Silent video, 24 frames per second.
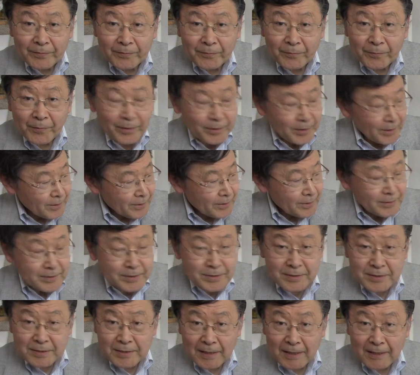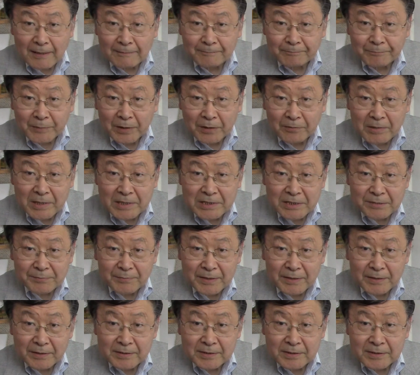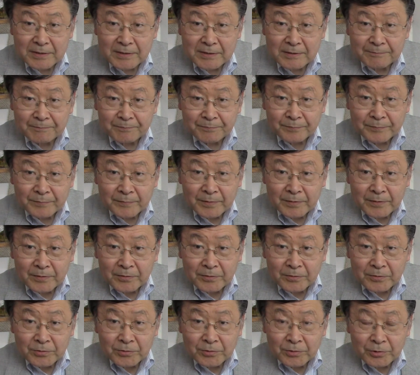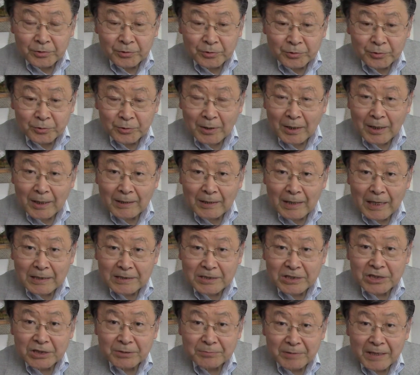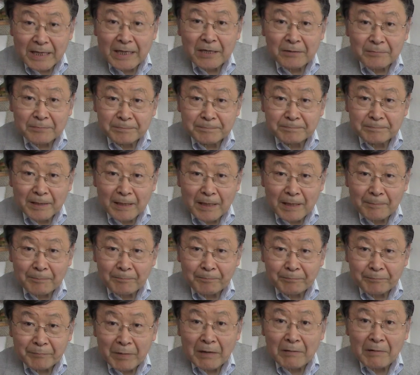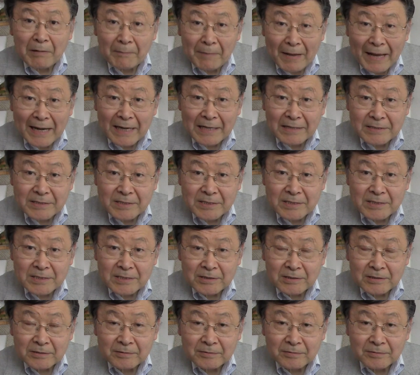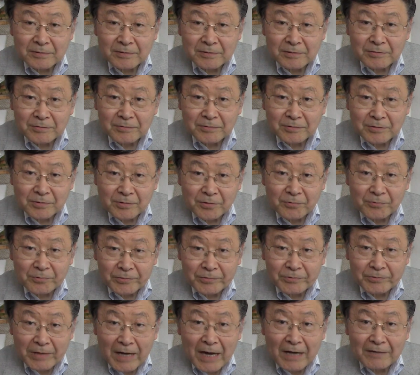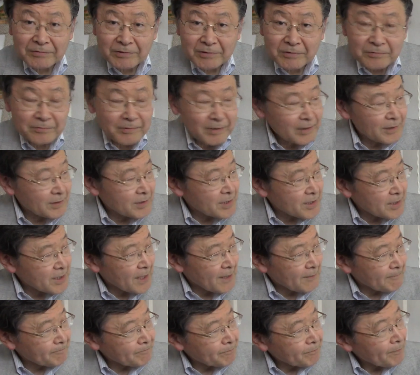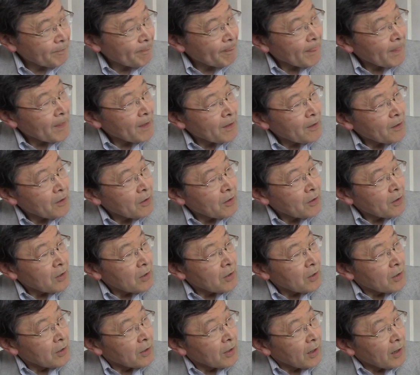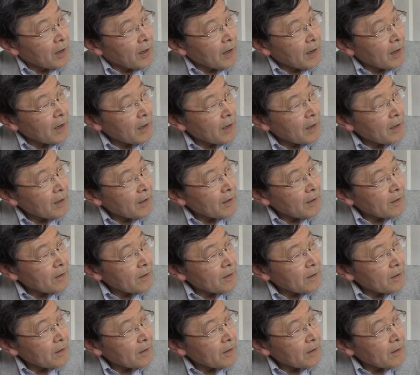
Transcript: within this arrangement to achieve kind of power balance. So we have to wait and see. So